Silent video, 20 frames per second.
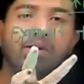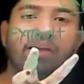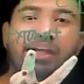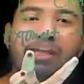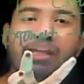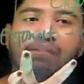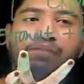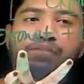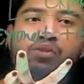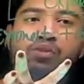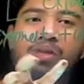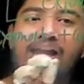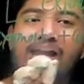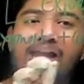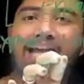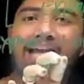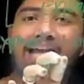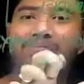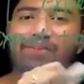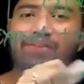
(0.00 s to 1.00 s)
if you
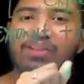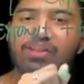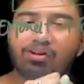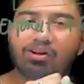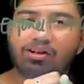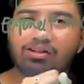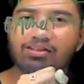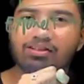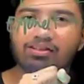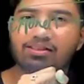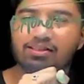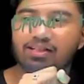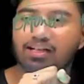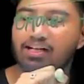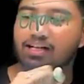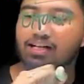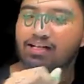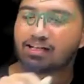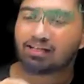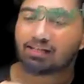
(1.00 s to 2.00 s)
add with a
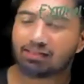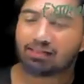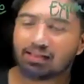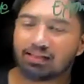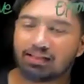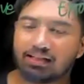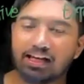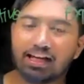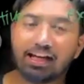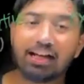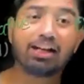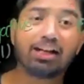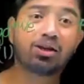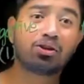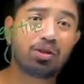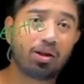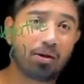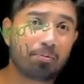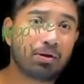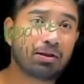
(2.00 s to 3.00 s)
constant, the negative
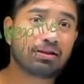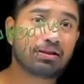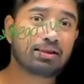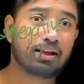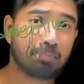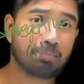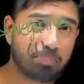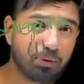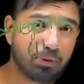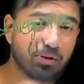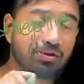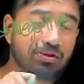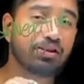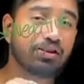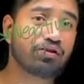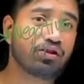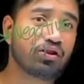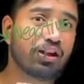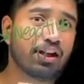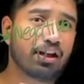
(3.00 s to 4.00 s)
number, suppose if
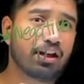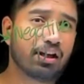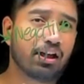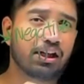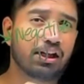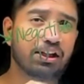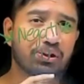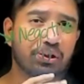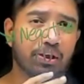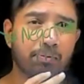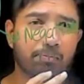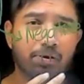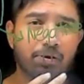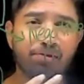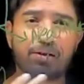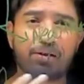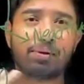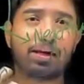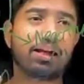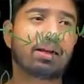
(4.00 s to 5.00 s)
you get a negative number,
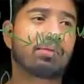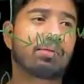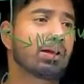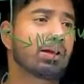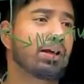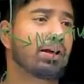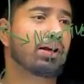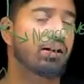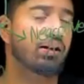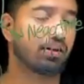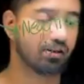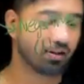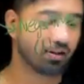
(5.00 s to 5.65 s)
will be eliminated.